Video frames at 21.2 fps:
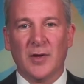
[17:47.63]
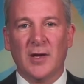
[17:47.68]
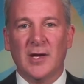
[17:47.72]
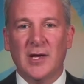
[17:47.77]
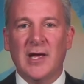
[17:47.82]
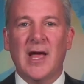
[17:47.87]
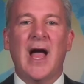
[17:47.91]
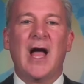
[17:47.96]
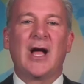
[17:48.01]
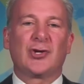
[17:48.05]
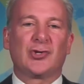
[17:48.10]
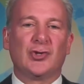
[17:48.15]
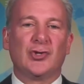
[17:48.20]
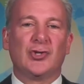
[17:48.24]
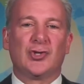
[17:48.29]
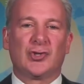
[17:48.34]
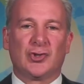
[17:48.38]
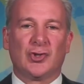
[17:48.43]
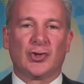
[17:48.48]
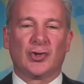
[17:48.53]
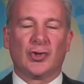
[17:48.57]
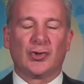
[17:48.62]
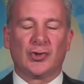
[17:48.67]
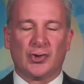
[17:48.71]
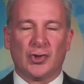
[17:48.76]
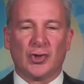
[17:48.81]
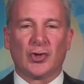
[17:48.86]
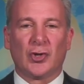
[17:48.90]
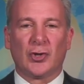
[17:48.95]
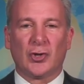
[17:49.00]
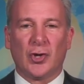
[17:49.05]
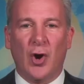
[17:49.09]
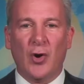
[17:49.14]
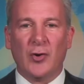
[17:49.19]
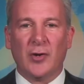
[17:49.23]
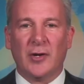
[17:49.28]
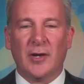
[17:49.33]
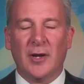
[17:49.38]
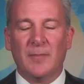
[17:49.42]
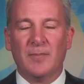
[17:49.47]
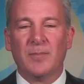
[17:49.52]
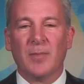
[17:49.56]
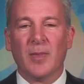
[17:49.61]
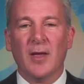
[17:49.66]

he actually sugar, sugarcoated it